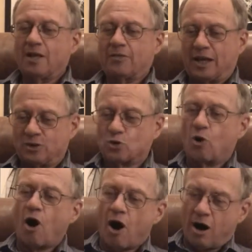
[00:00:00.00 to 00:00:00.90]
they
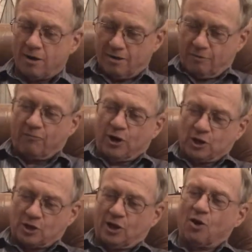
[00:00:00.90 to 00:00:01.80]
draw very
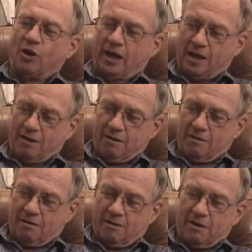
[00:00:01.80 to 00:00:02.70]
slowly
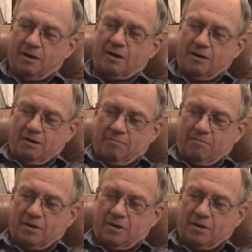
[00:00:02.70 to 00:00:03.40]
a